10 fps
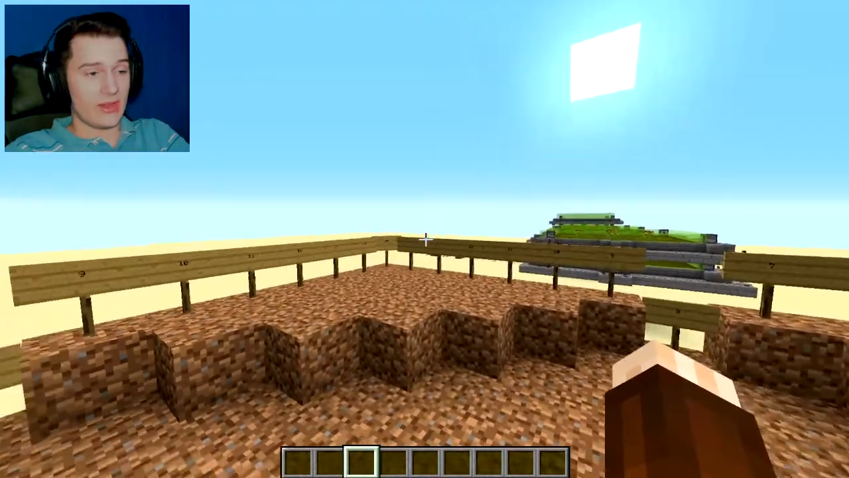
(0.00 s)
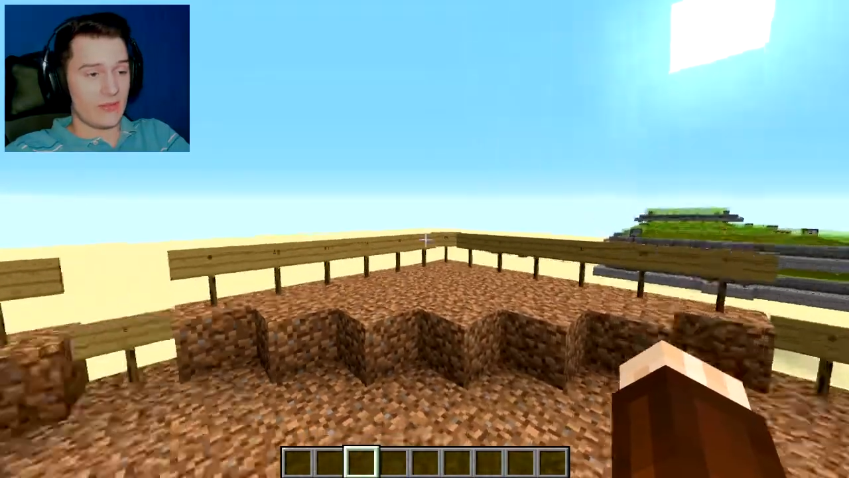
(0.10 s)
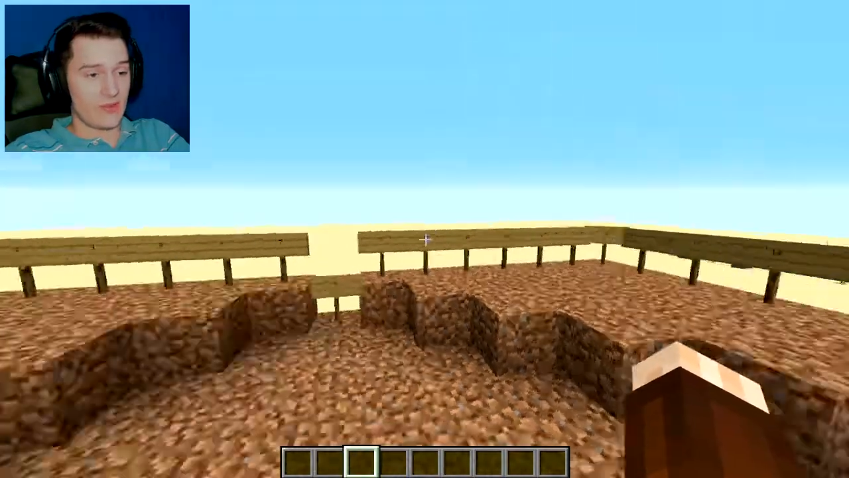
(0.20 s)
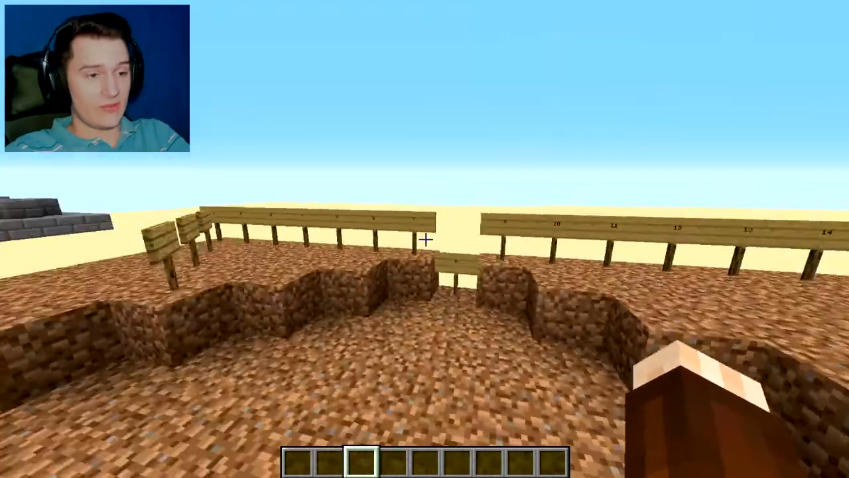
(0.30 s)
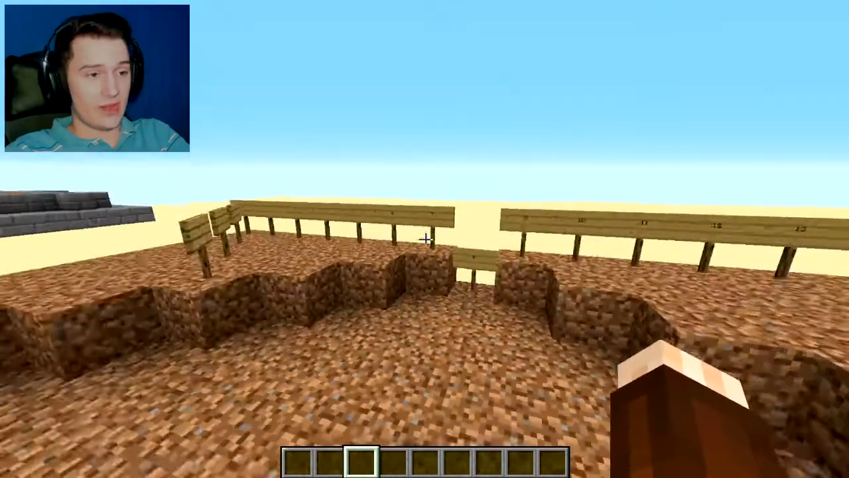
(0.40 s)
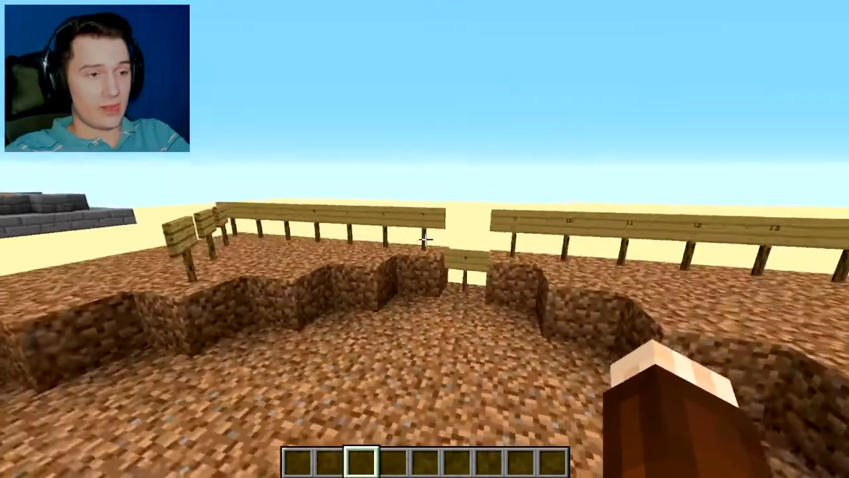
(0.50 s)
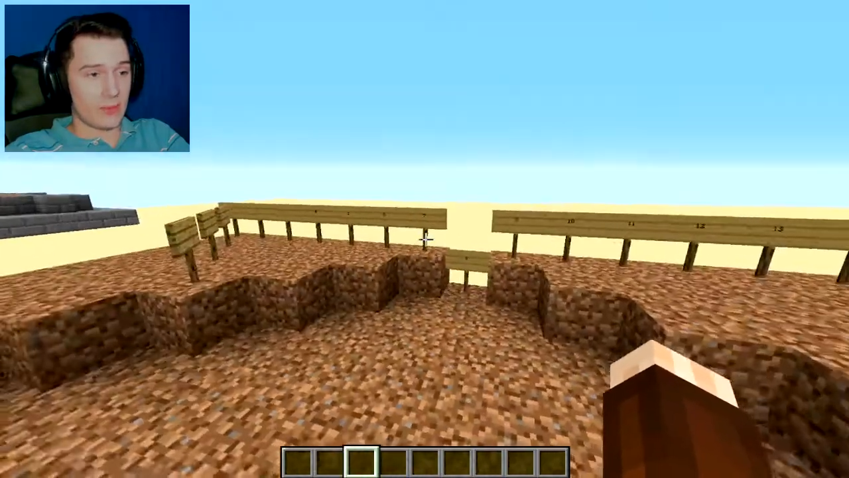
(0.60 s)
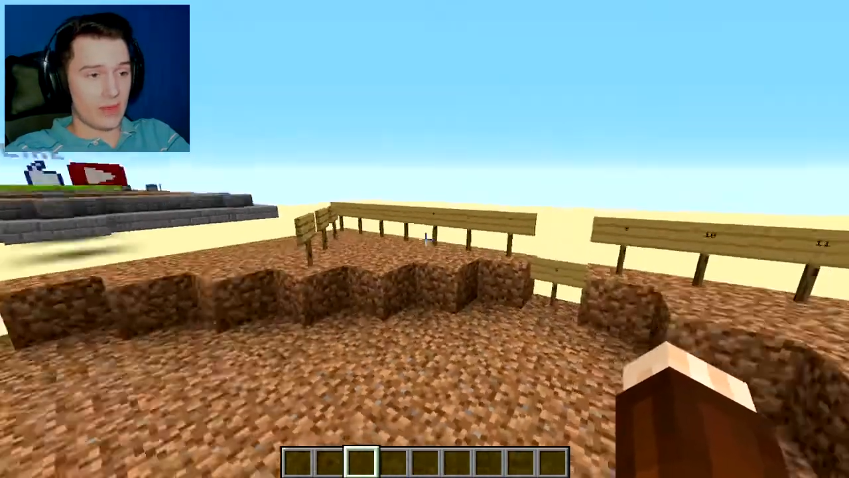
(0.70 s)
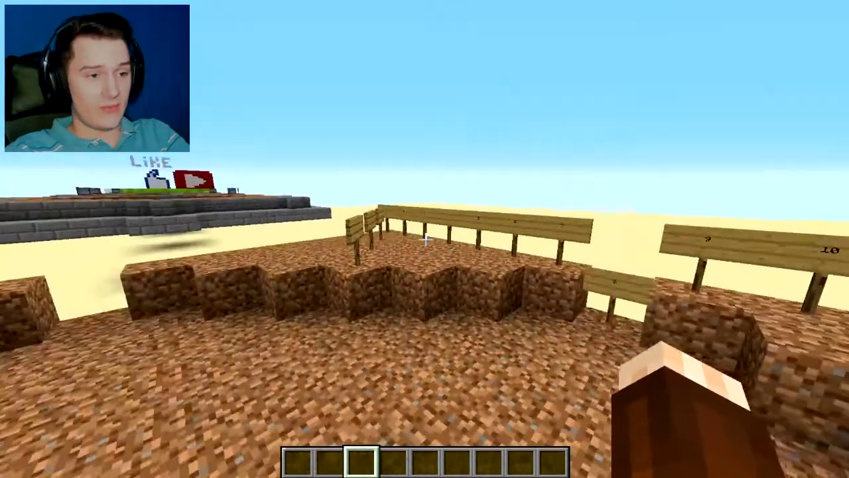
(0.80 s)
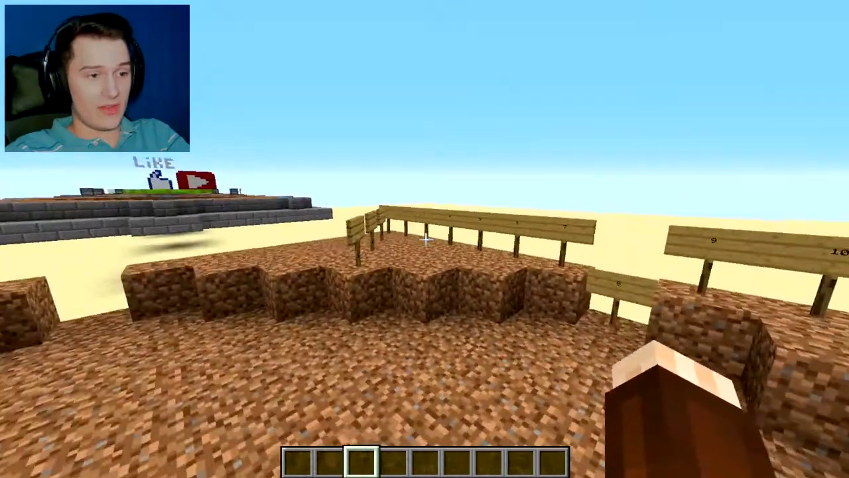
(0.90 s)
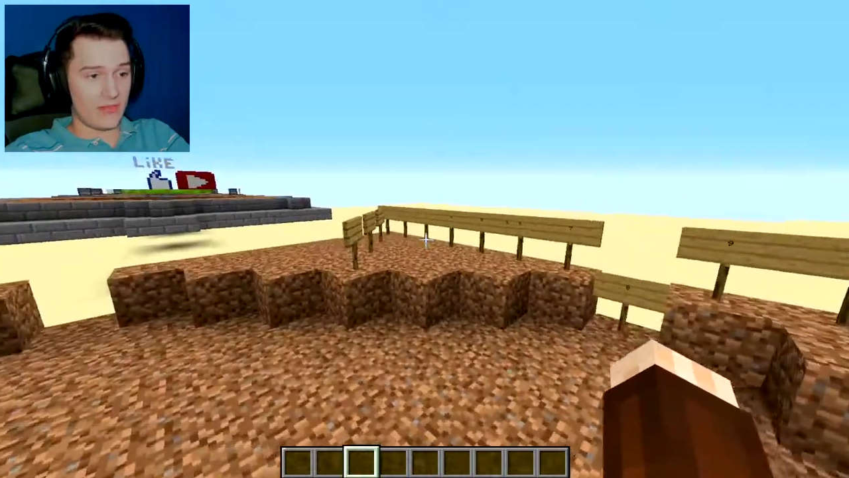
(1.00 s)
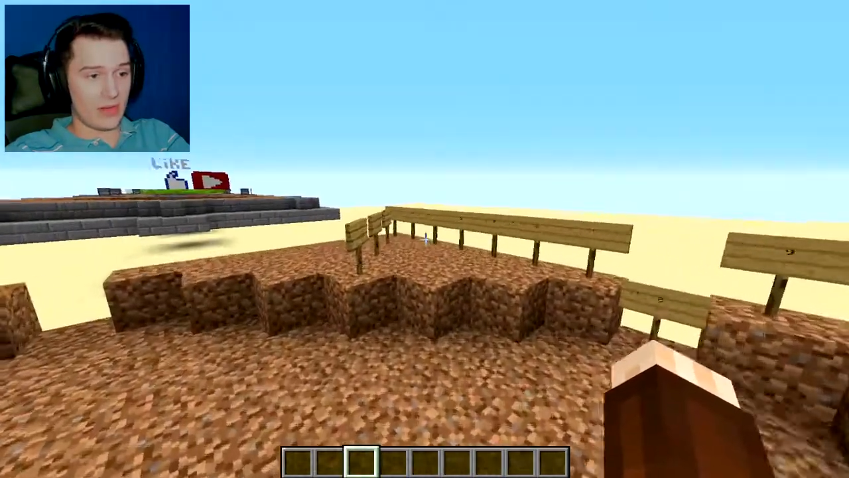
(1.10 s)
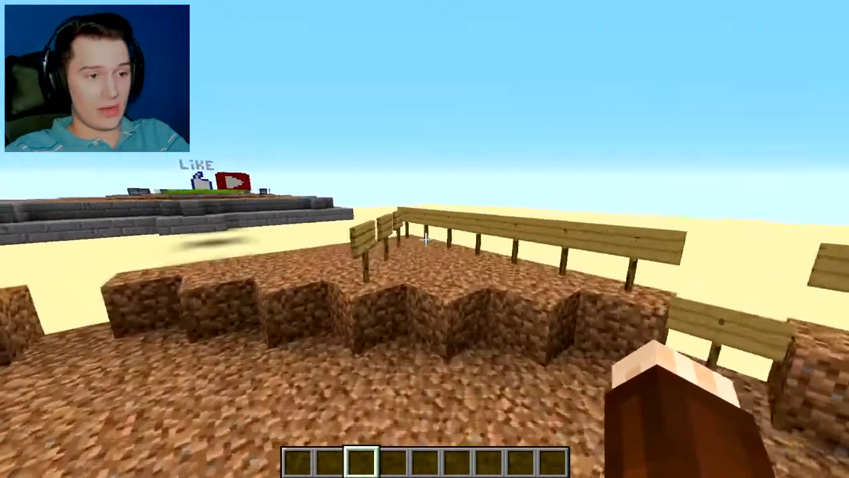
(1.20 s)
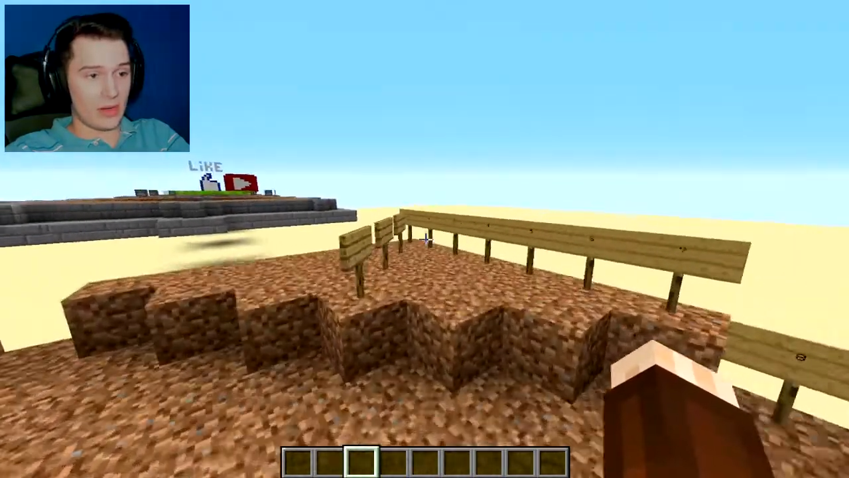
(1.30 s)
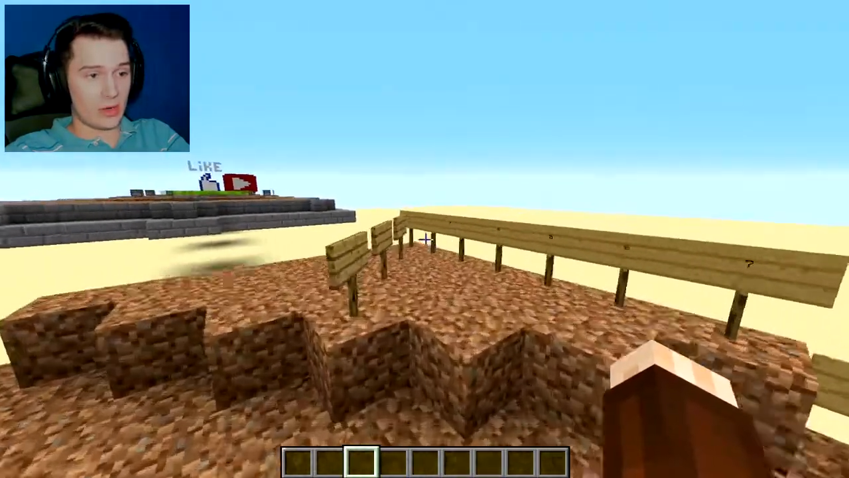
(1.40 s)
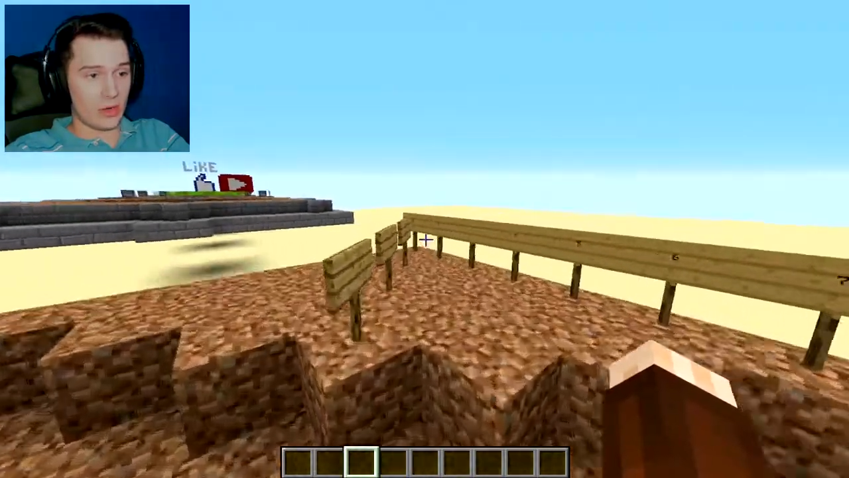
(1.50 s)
a 15 by 15